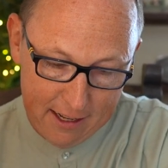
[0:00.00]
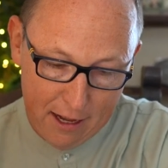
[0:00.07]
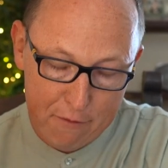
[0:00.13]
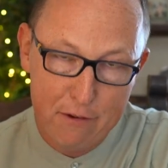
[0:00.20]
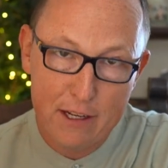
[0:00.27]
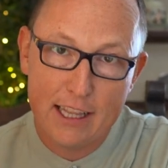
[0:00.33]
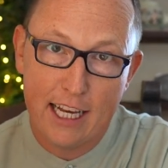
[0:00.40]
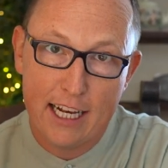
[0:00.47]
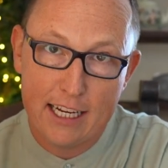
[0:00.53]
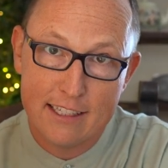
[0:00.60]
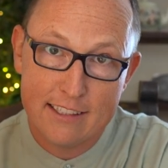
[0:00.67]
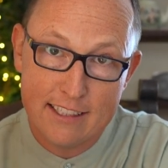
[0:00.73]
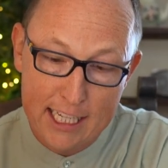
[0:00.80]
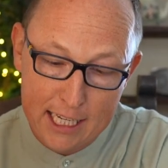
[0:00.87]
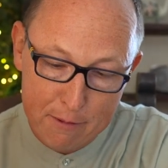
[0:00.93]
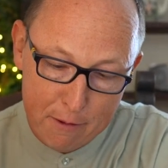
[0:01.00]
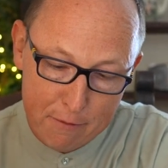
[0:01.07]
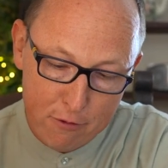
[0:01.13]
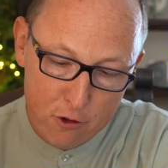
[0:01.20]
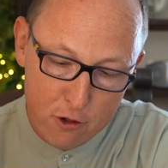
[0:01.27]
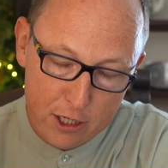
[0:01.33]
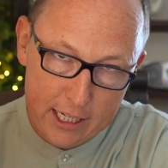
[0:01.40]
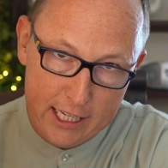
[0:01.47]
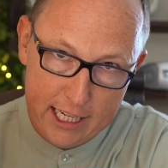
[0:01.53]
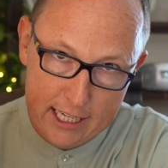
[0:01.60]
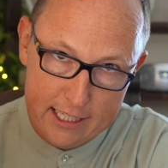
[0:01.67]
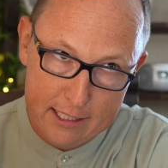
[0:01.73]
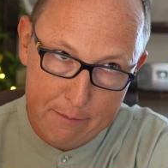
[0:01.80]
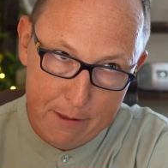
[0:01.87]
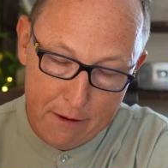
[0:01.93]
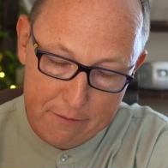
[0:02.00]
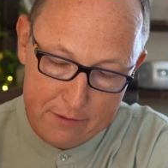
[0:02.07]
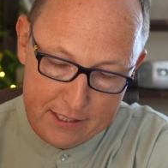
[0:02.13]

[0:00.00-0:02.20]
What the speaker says: I feel like sticking my fork in it is a bit of